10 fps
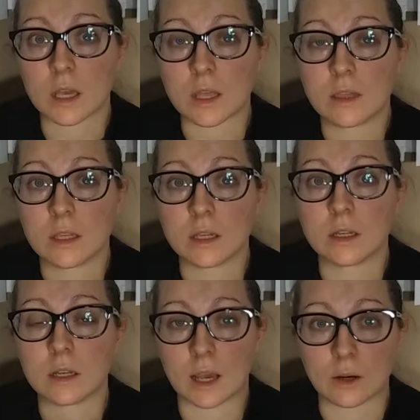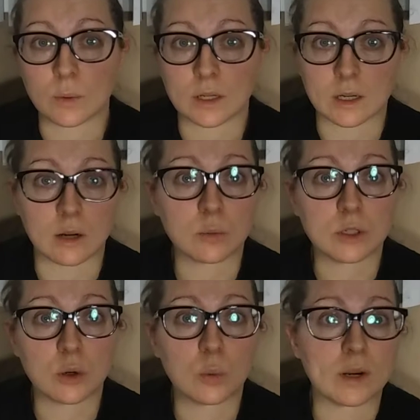And then how do we get it out? We
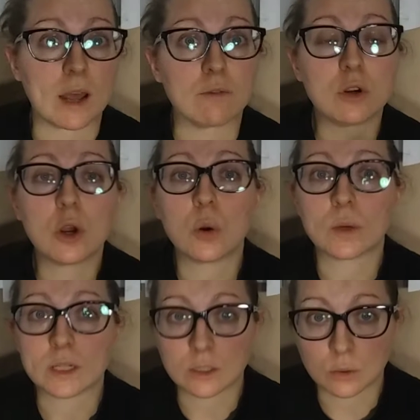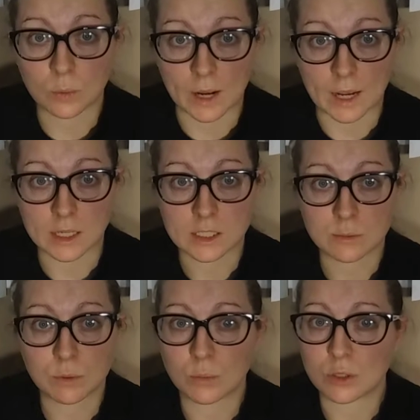don't want to have no ear wax,
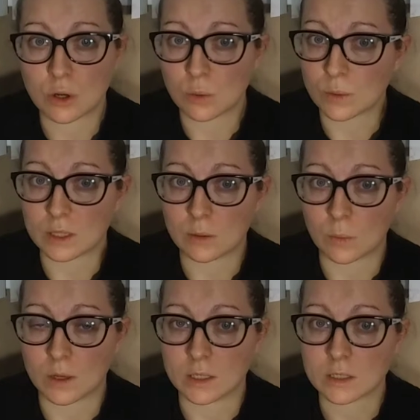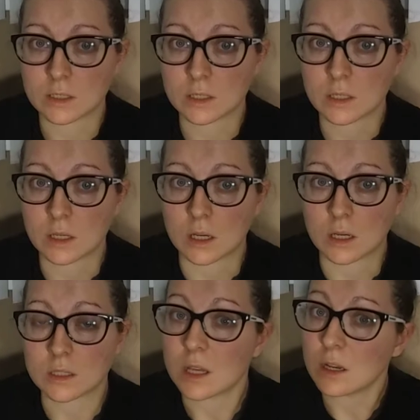but we don't really want
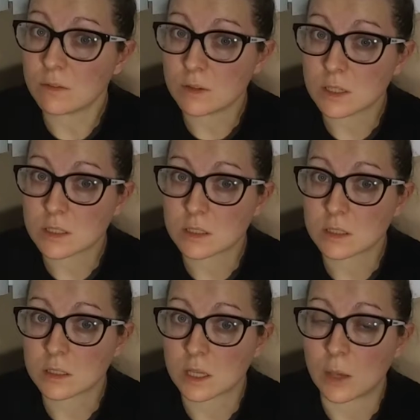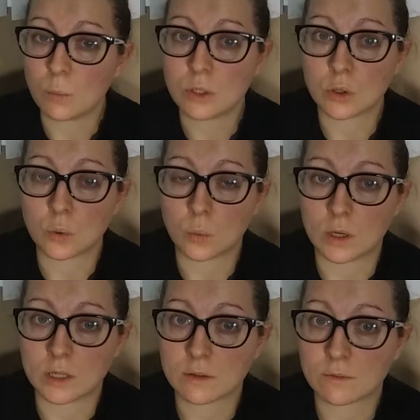a ton of it. And we don't
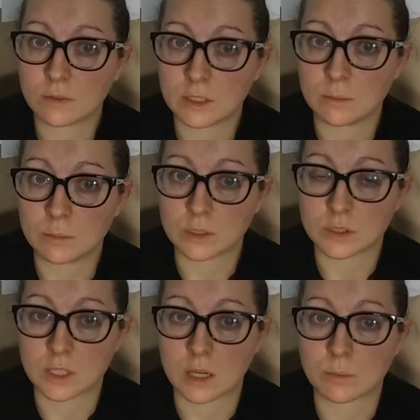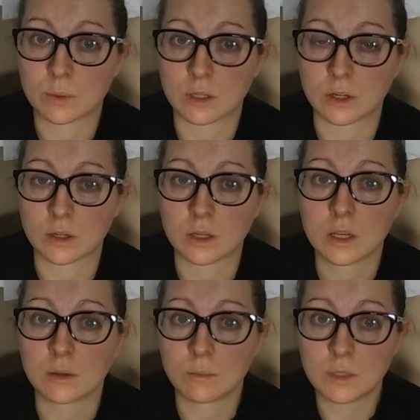want phlegm built up in our
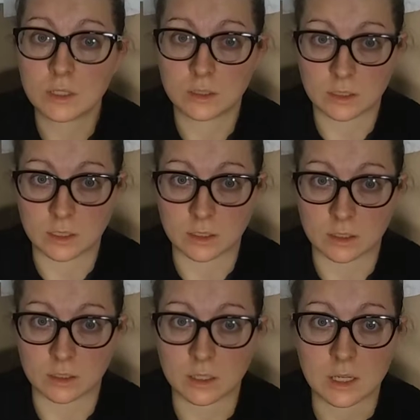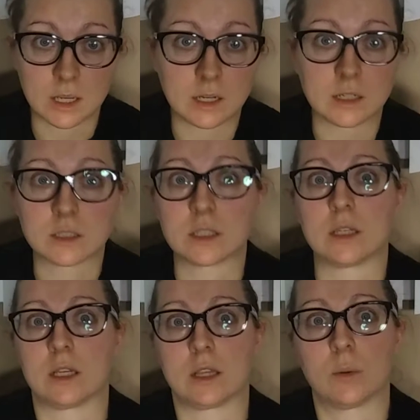middle ear and us
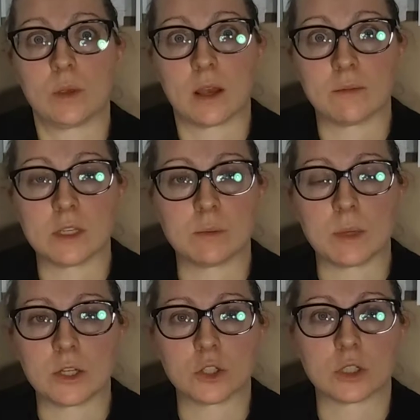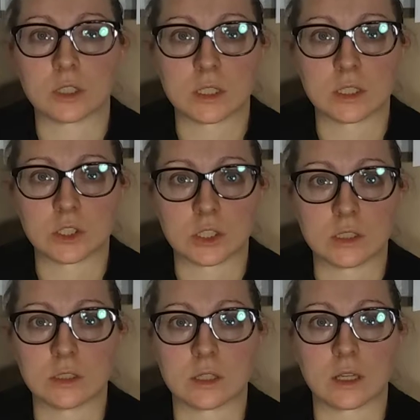thinking that we have these major
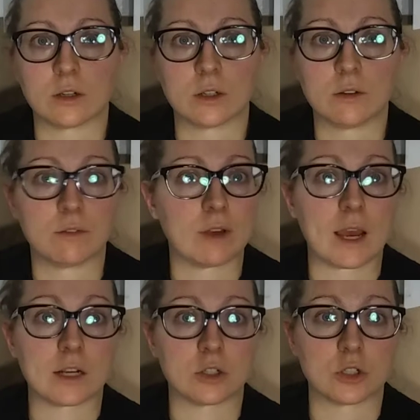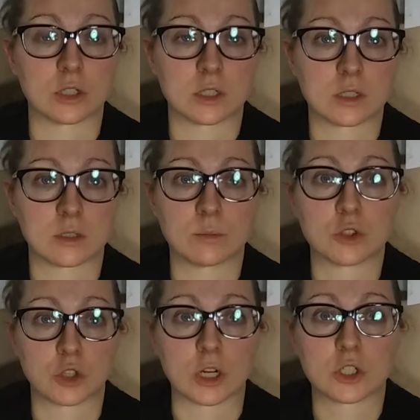conditions that are in fact are just
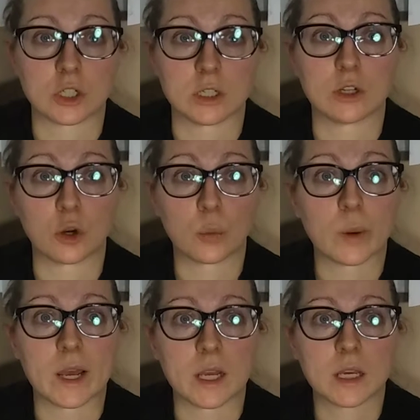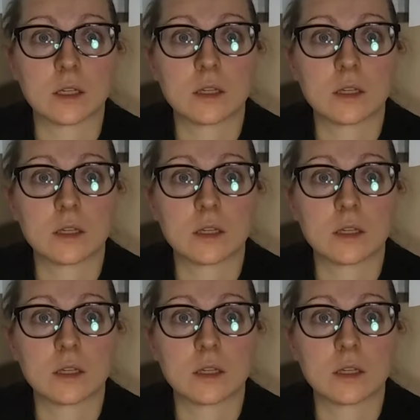obstruction in our way.